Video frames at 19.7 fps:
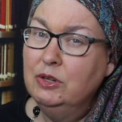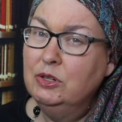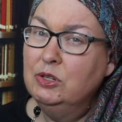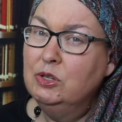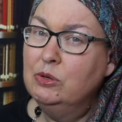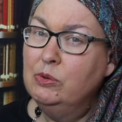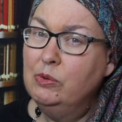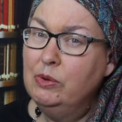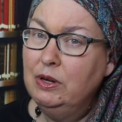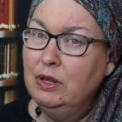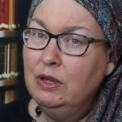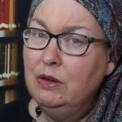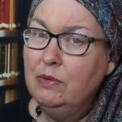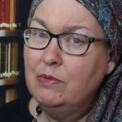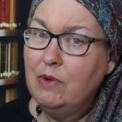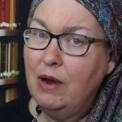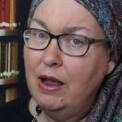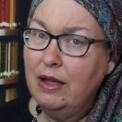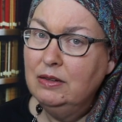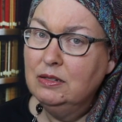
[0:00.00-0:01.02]
Twitty
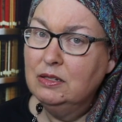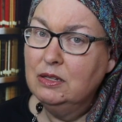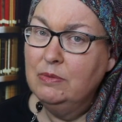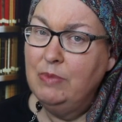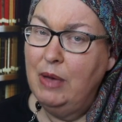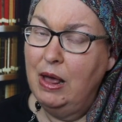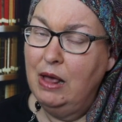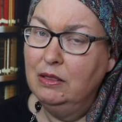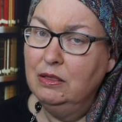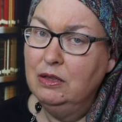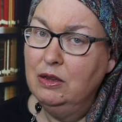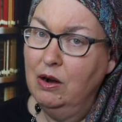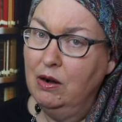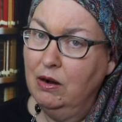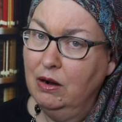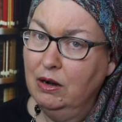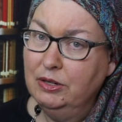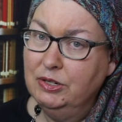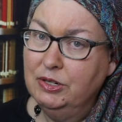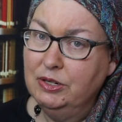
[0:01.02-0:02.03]
writes about the
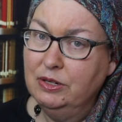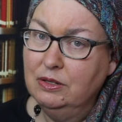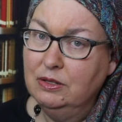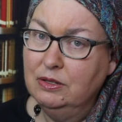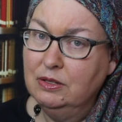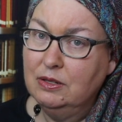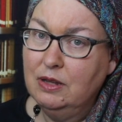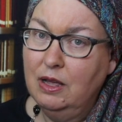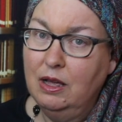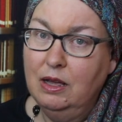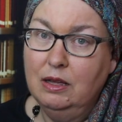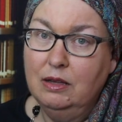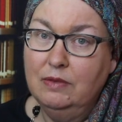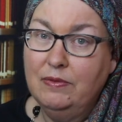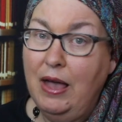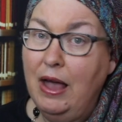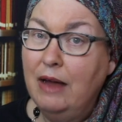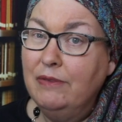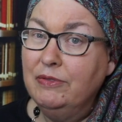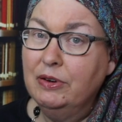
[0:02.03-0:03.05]
origins of
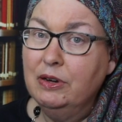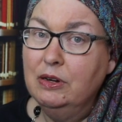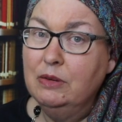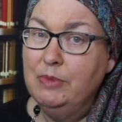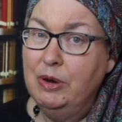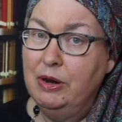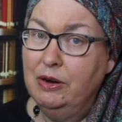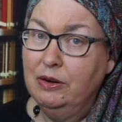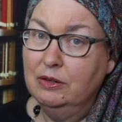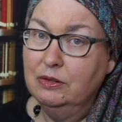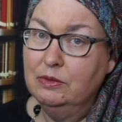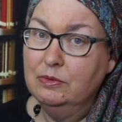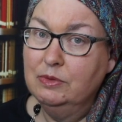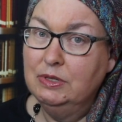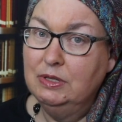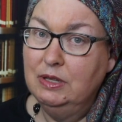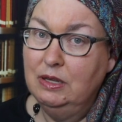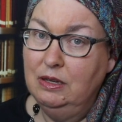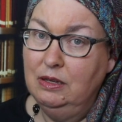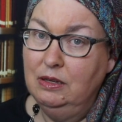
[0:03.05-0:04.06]
African American
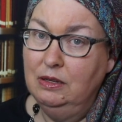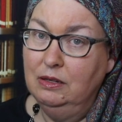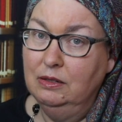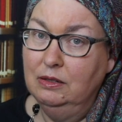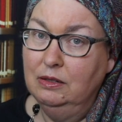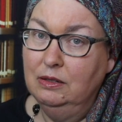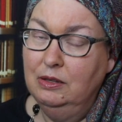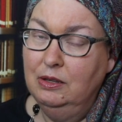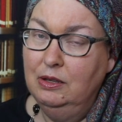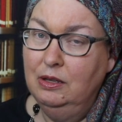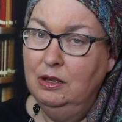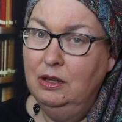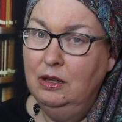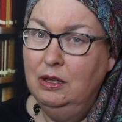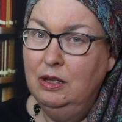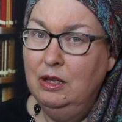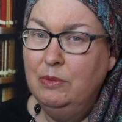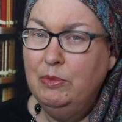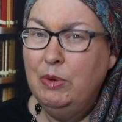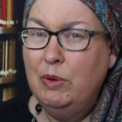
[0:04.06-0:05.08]
cuisine,
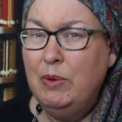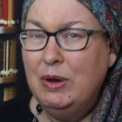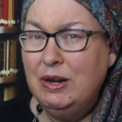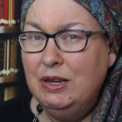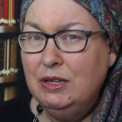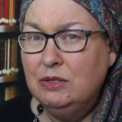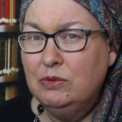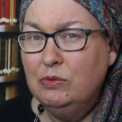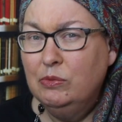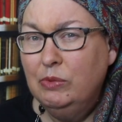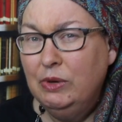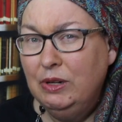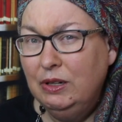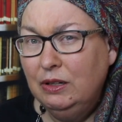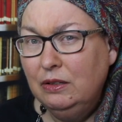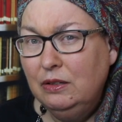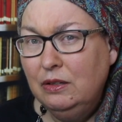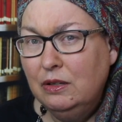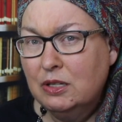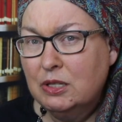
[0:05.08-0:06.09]
but what he's
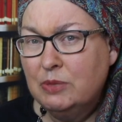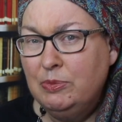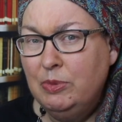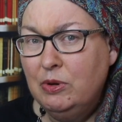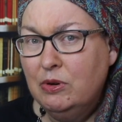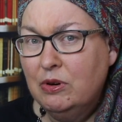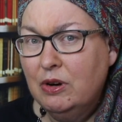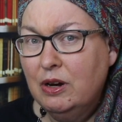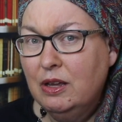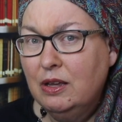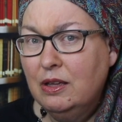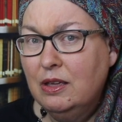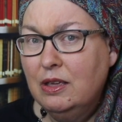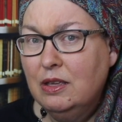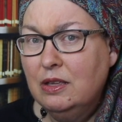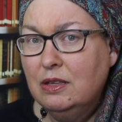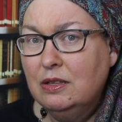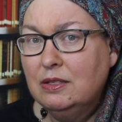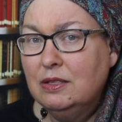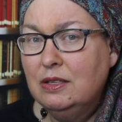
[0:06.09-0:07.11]
really exploring
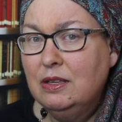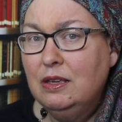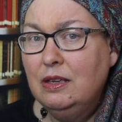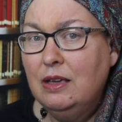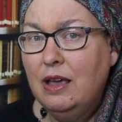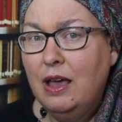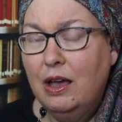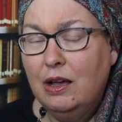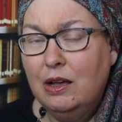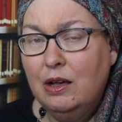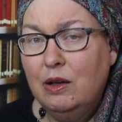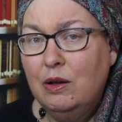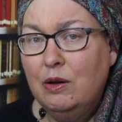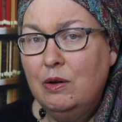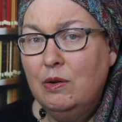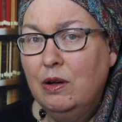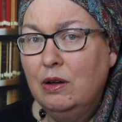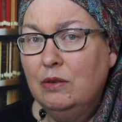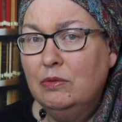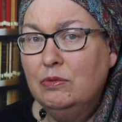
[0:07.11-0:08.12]
is the
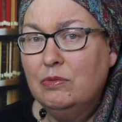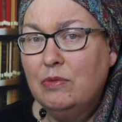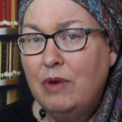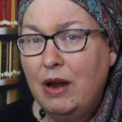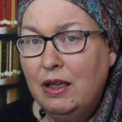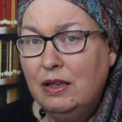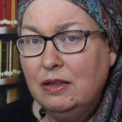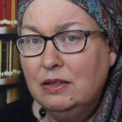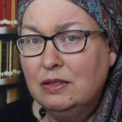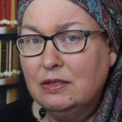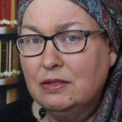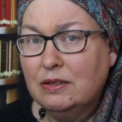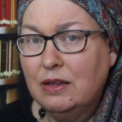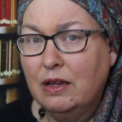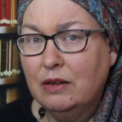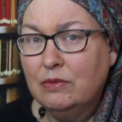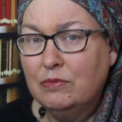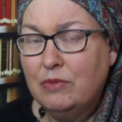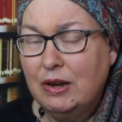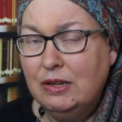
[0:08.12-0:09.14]
echo of race
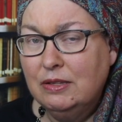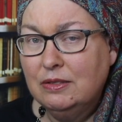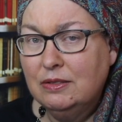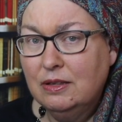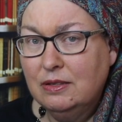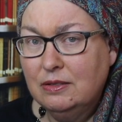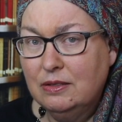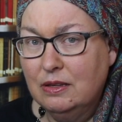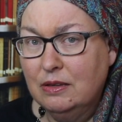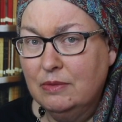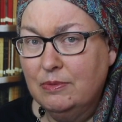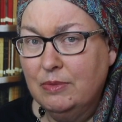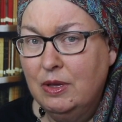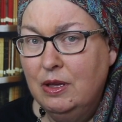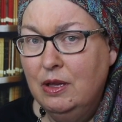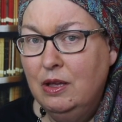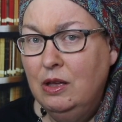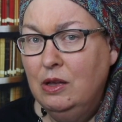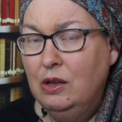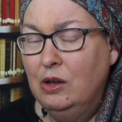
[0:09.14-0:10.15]
and racism
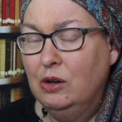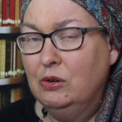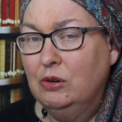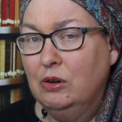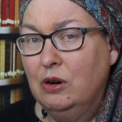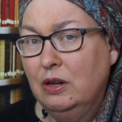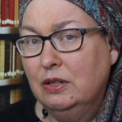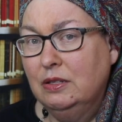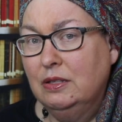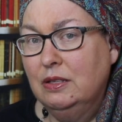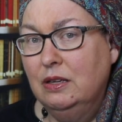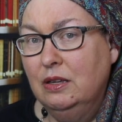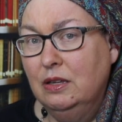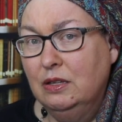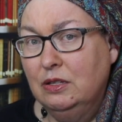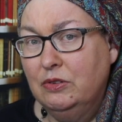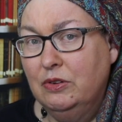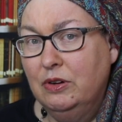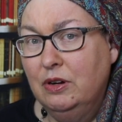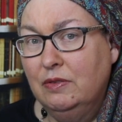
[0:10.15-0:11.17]
across the
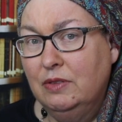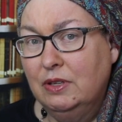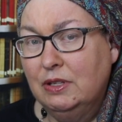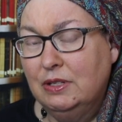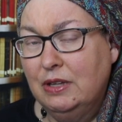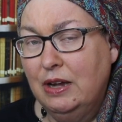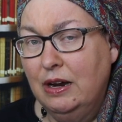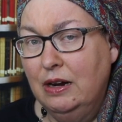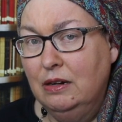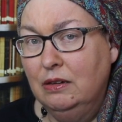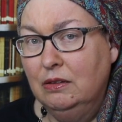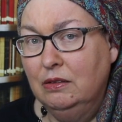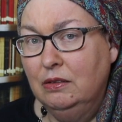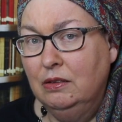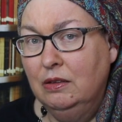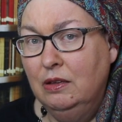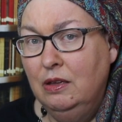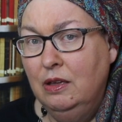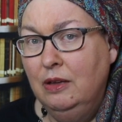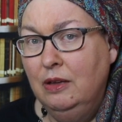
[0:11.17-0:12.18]
history of the South,
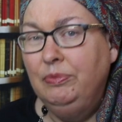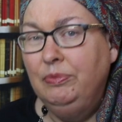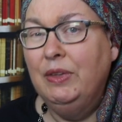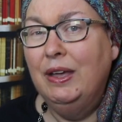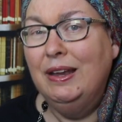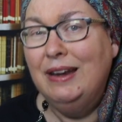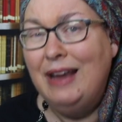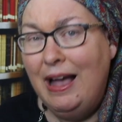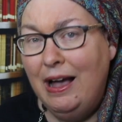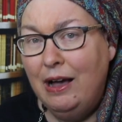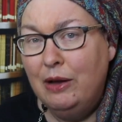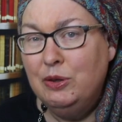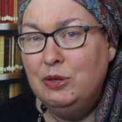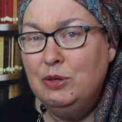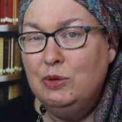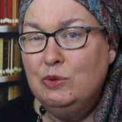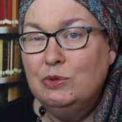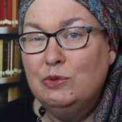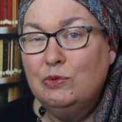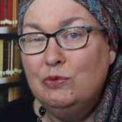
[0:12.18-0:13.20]
and how to
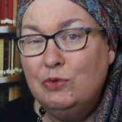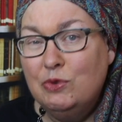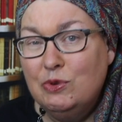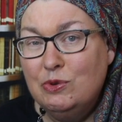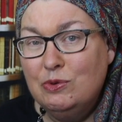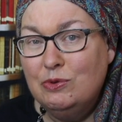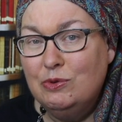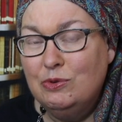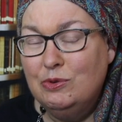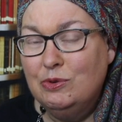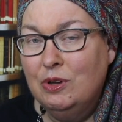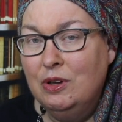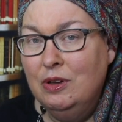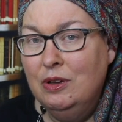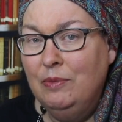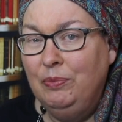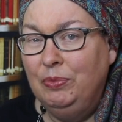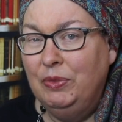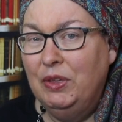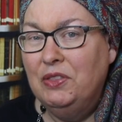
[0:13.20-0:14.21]
use food
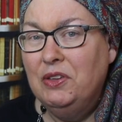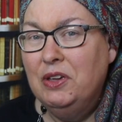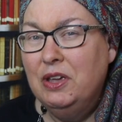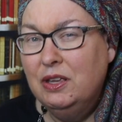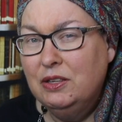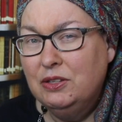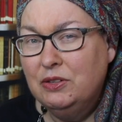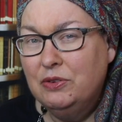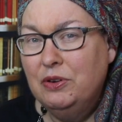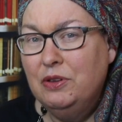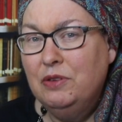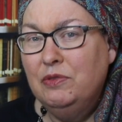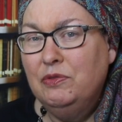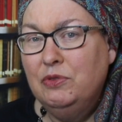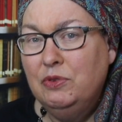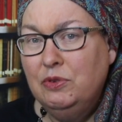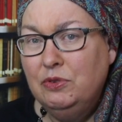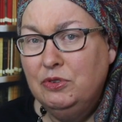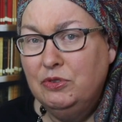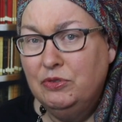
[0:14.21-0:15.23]
and the history of
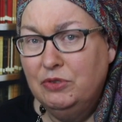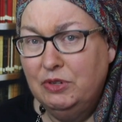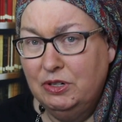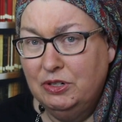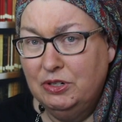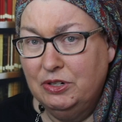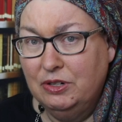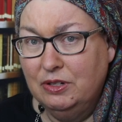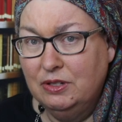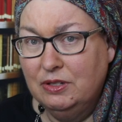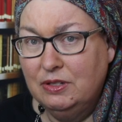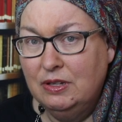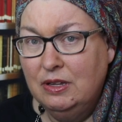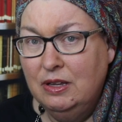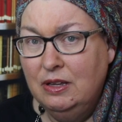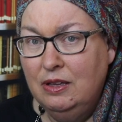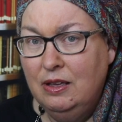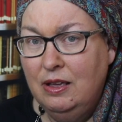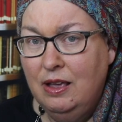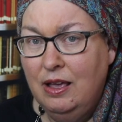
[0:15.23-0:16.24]
food traditions
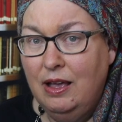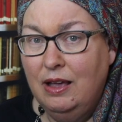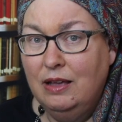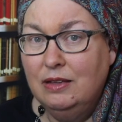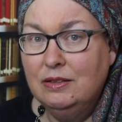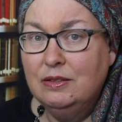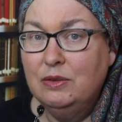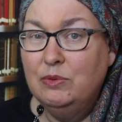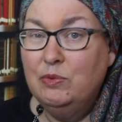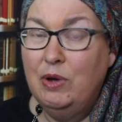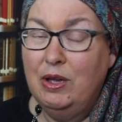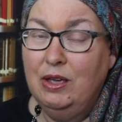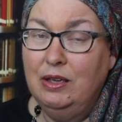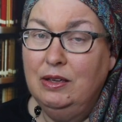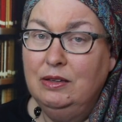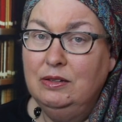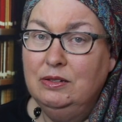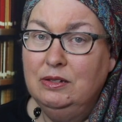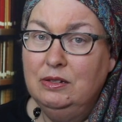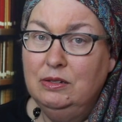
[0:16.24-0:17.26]
as a
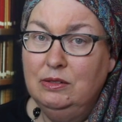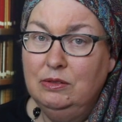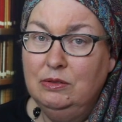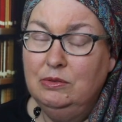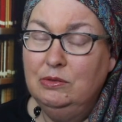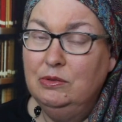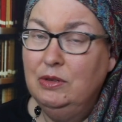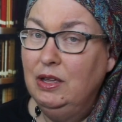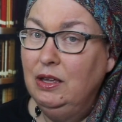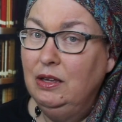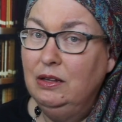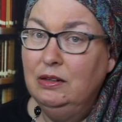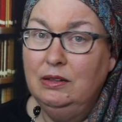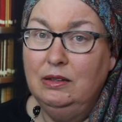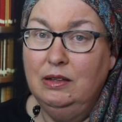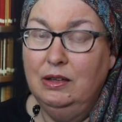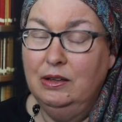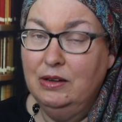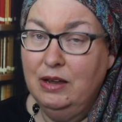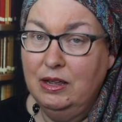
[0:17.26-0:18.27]
way to
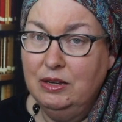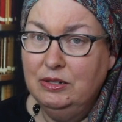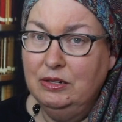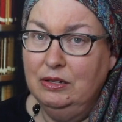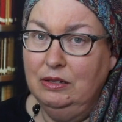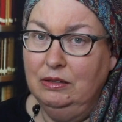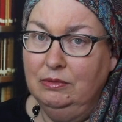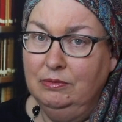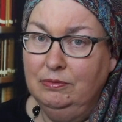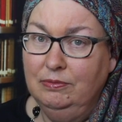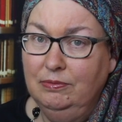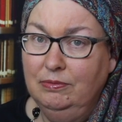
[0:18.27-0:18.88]
heal a nation.